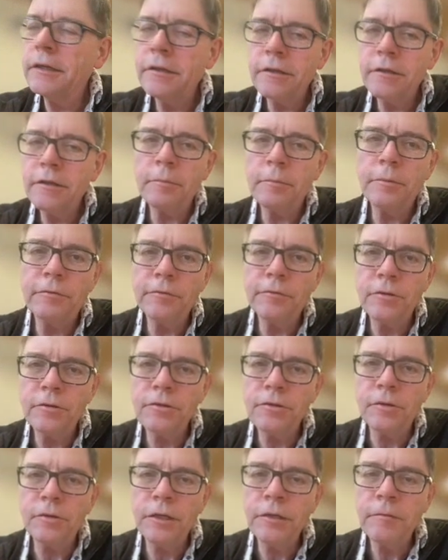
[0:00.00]
in the top of
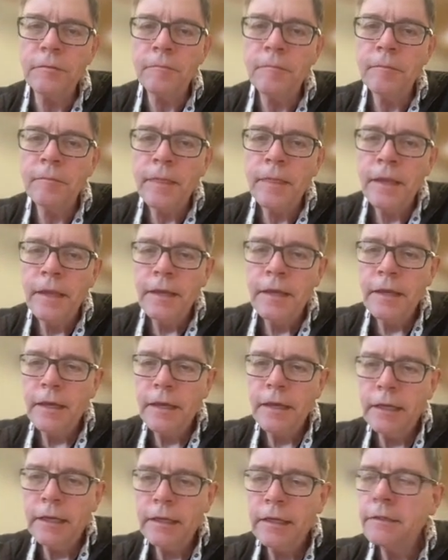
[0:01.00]
your screen.
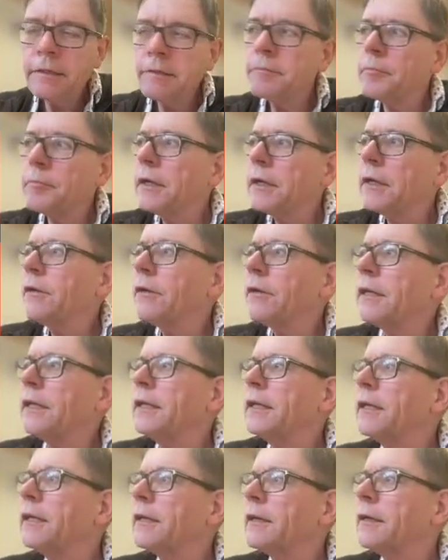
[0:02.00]
And my
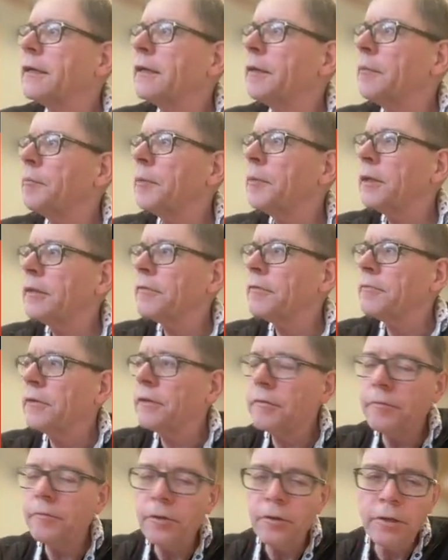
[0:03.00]
colleague, Peter
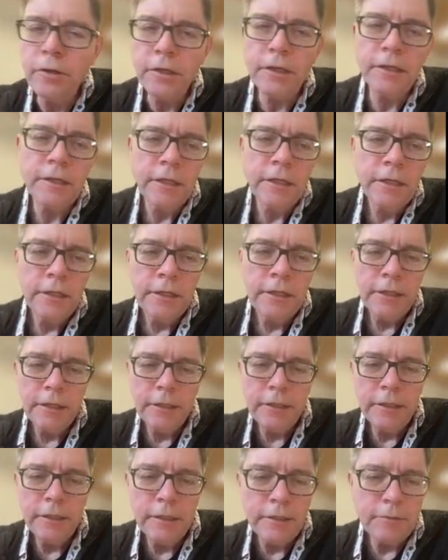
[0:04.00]
van der Wolk,
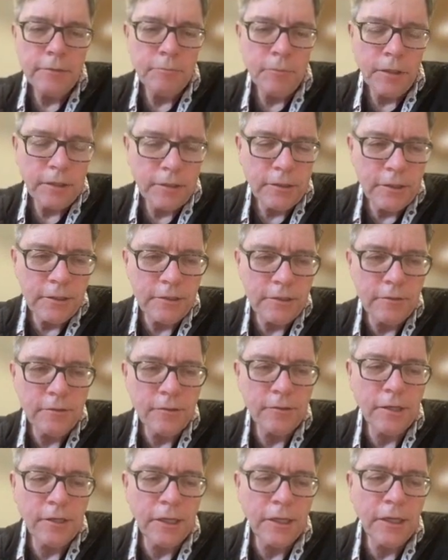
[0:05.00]
he is my
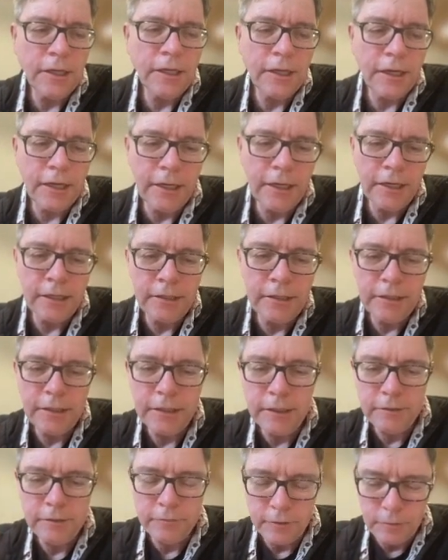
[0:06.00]
assistant today, and
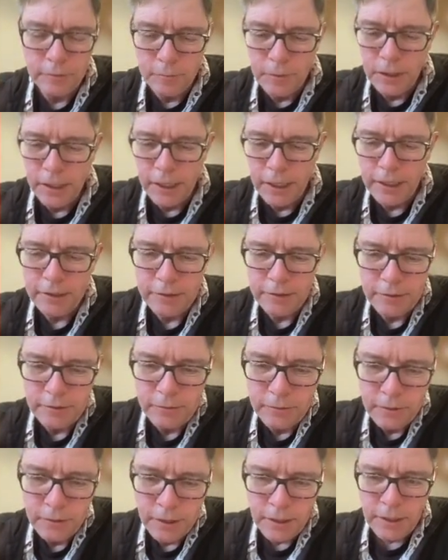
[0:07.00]
he will be glad
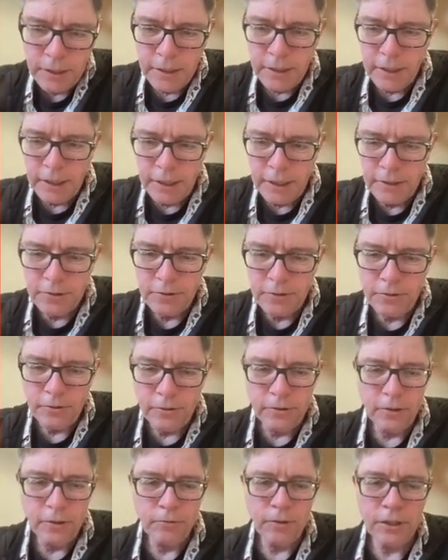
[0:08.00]
to answer
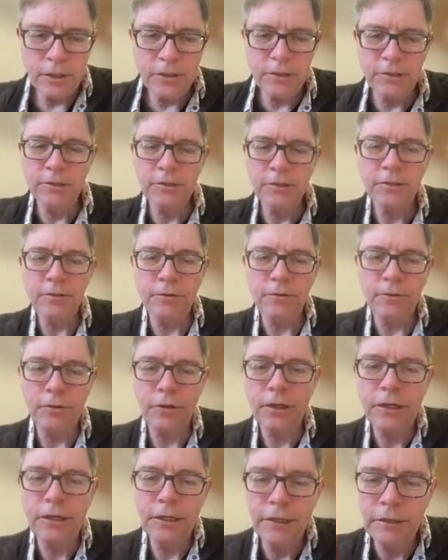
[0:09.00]
all the questions
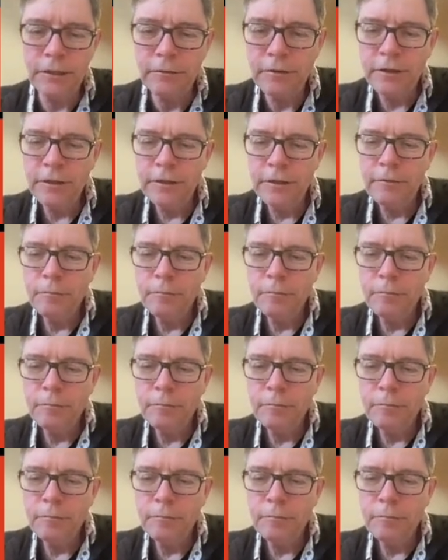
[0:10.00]
or